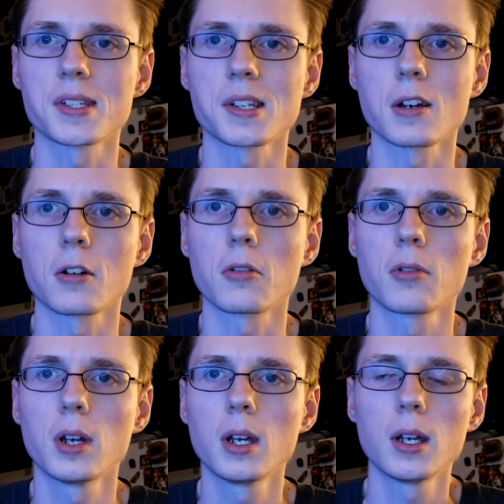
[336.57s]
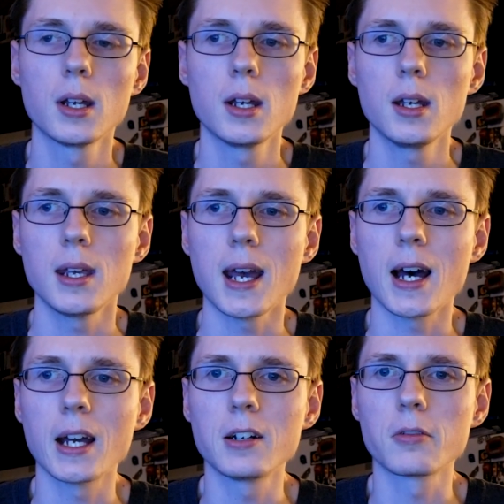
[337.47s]
So, yeah,
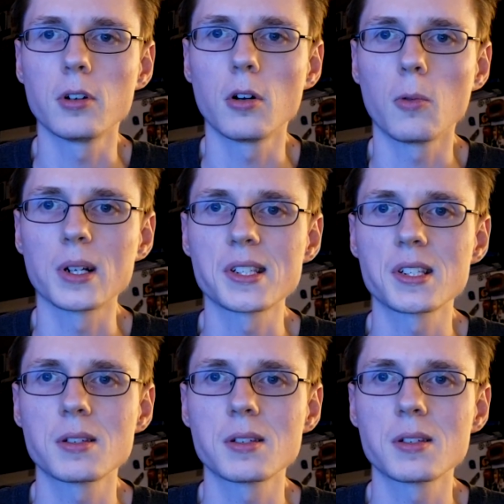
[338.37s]
I don't know what